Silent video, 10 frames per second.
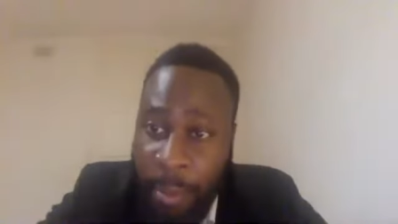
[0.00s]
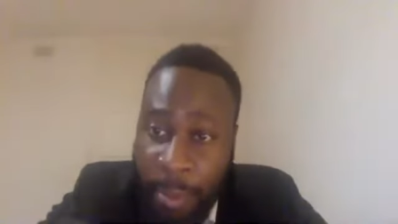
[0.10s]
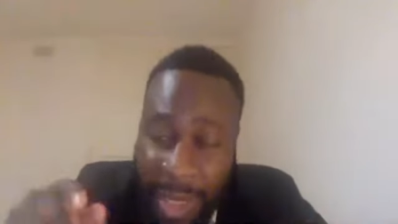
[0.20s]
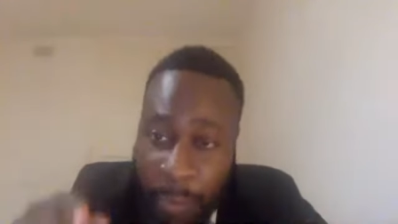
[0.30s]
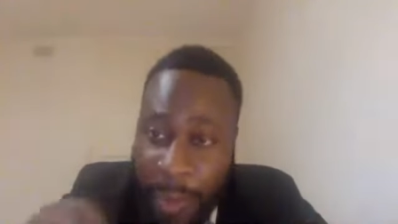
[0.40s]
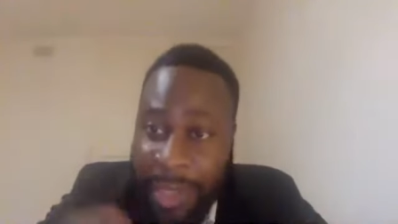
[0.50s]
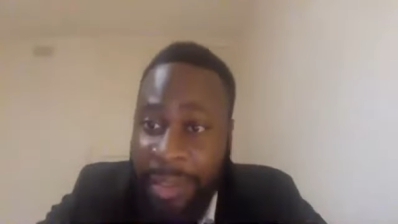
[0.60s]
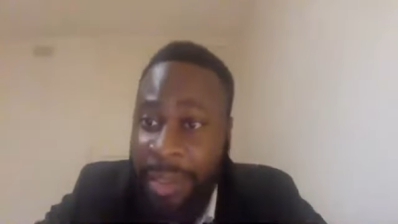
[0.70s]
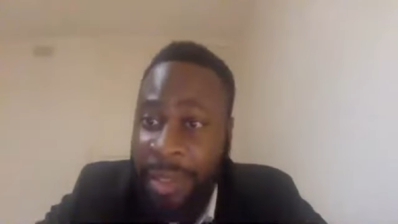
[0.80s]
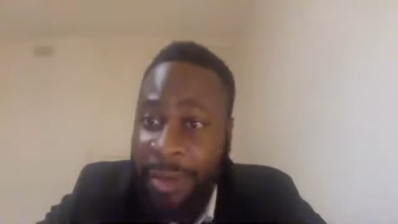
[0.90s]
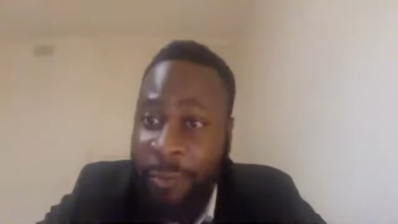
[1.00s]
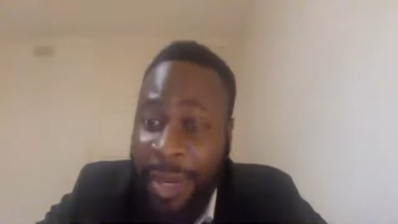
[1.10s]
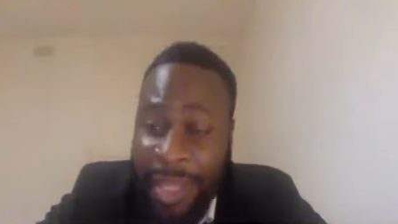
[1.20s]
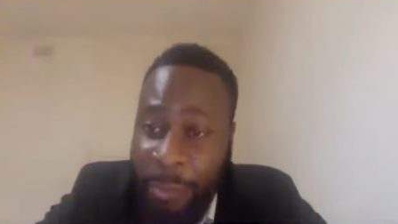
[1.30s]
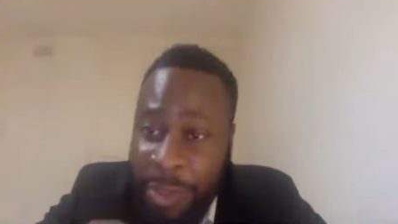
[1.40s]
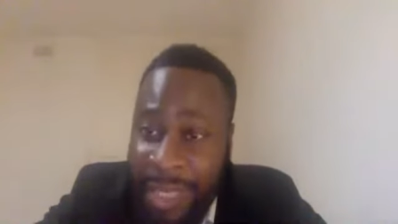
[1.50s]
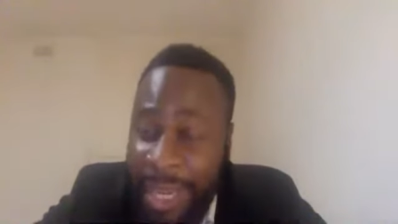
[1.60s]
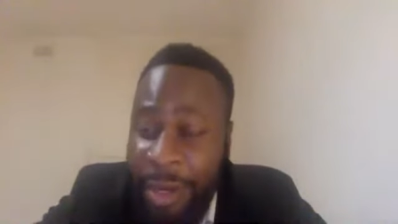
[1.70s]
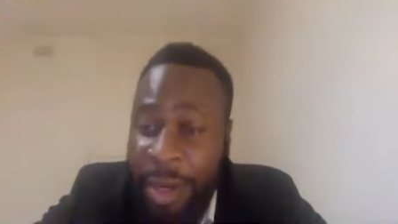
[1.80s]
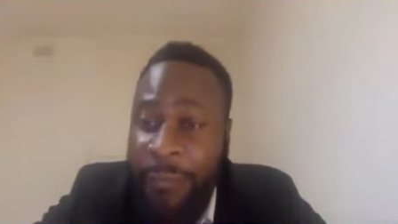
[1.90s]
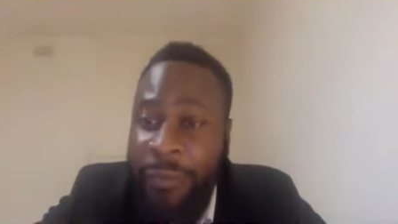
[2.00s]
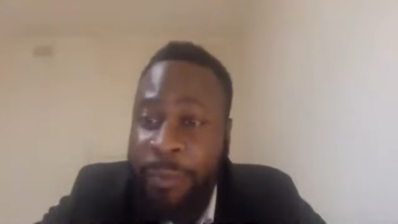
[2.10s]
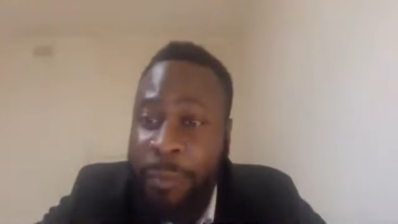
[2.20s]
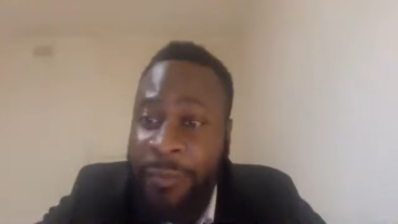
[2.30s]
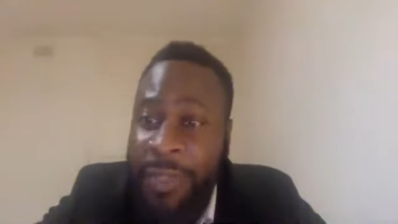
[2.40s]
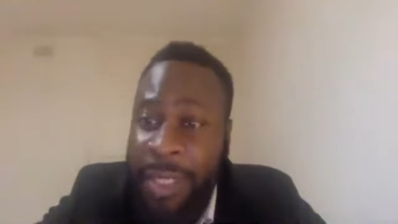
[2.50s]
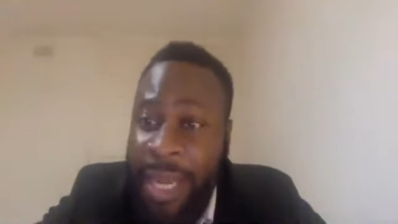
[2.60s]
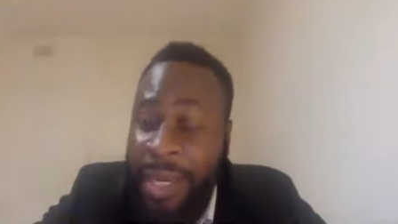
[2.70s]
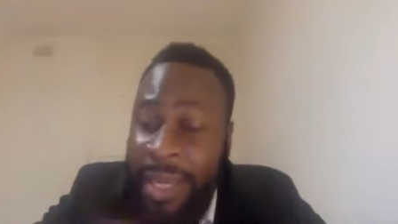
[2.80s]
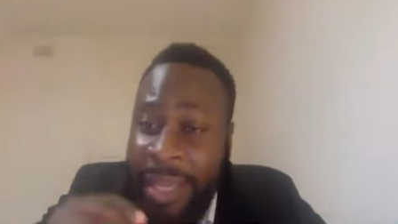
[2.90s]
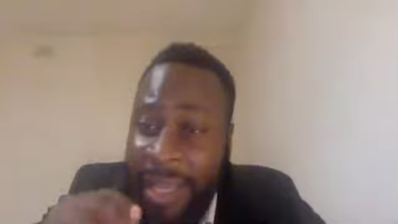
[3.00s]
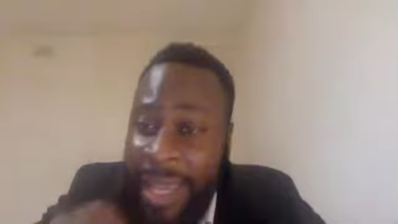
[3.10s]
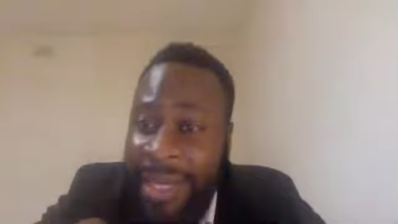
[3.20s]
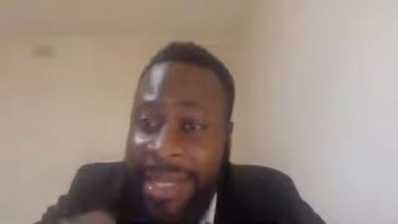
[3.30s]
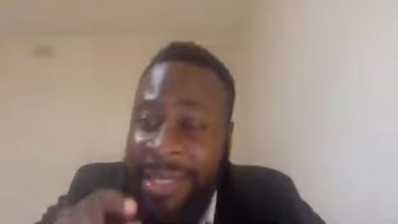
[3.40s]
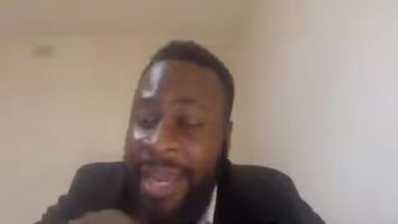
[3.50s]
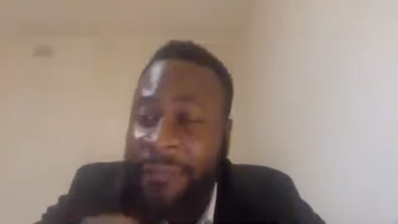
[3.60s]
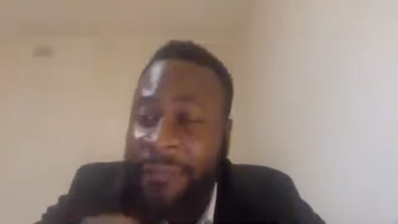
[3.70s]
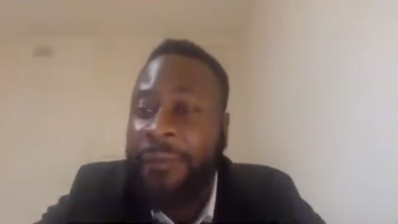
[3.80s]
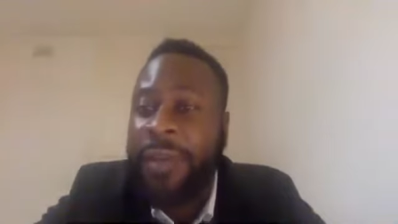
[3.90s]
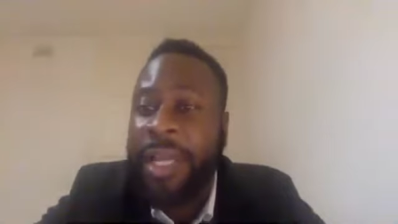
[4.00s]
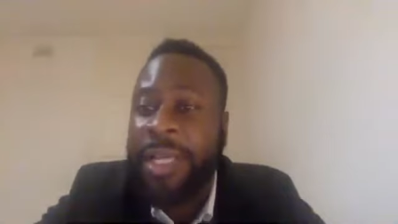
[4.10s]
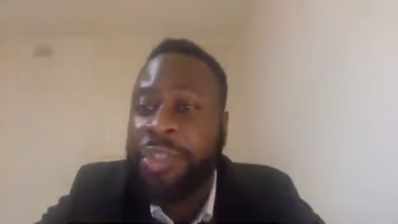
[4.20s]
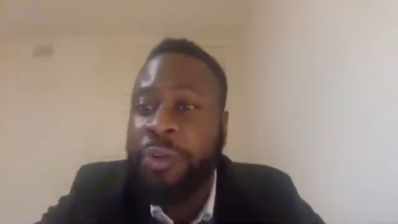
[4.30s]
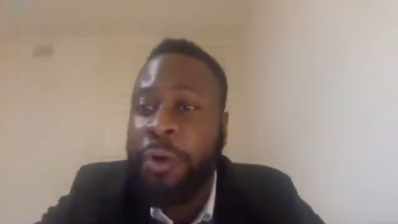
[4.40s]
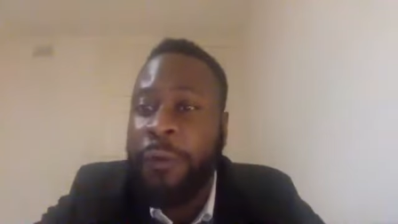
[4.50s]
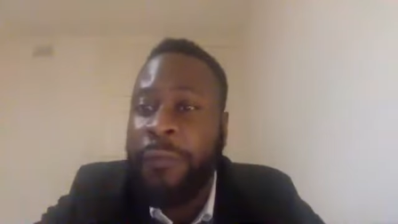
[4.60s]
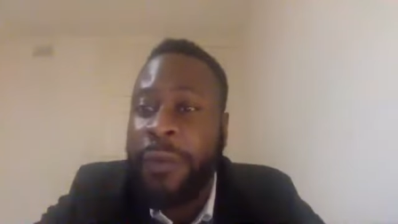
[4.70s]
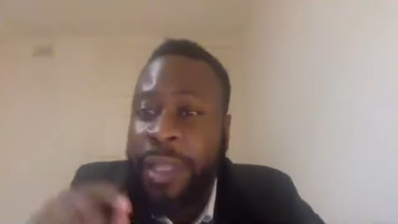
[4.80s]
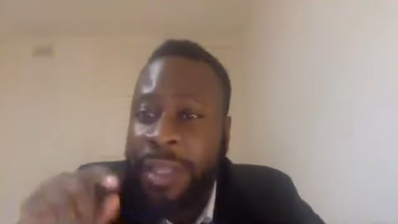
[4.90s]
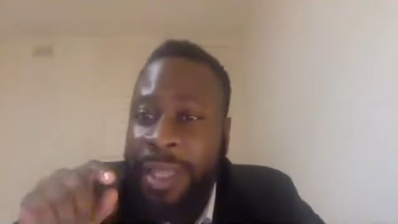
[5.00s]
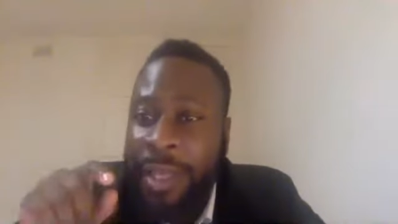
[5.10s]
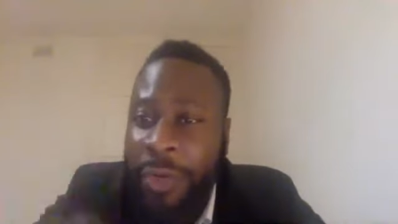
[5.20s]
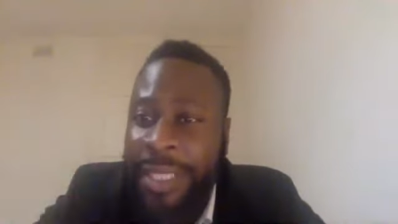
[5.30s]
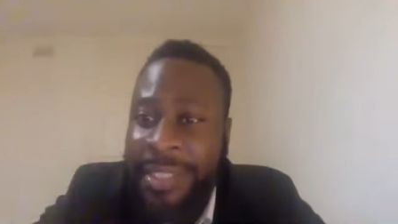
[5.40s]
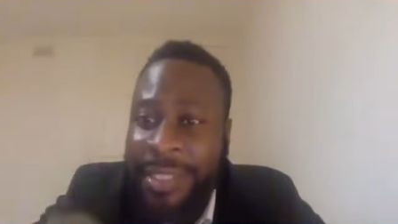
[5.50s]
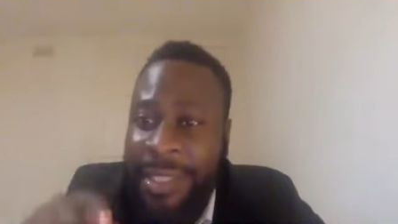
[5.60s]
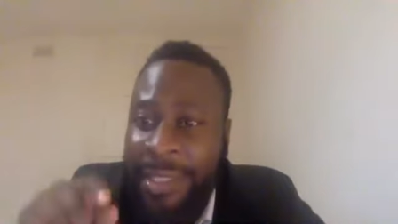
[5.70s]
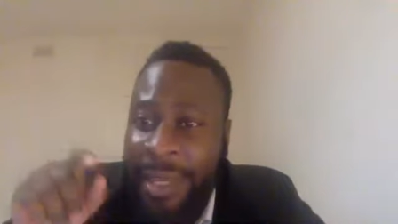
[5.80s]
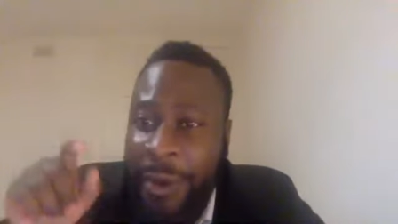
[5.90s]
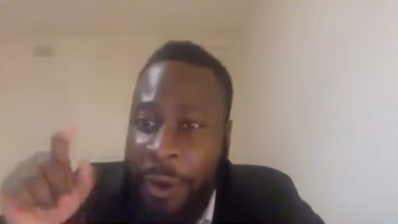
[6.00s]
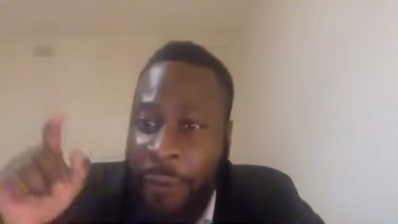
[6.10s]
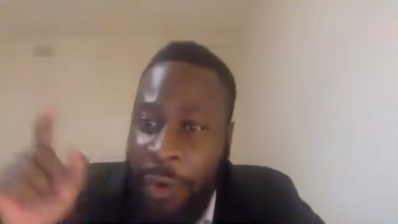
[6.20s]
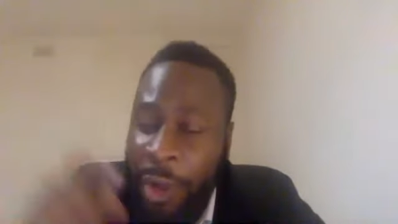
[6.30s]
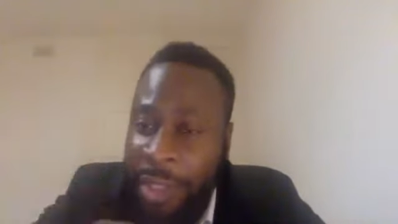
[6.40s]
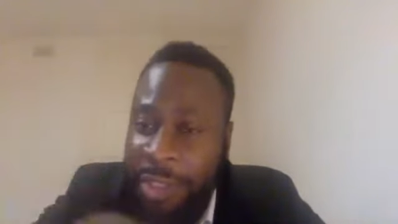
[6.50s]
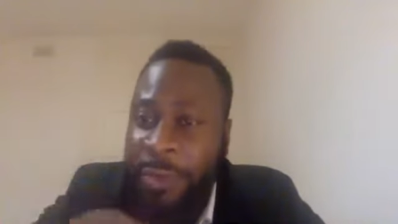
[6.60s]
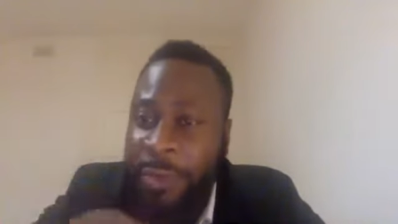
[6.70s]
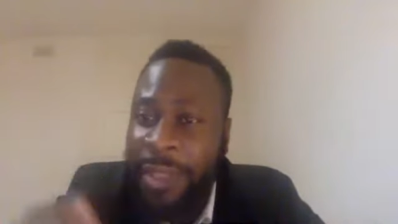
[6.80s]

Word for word: But then when when he was getting comfortable with Delilah, he, again, he didn't have a revelation of the anointing of last week.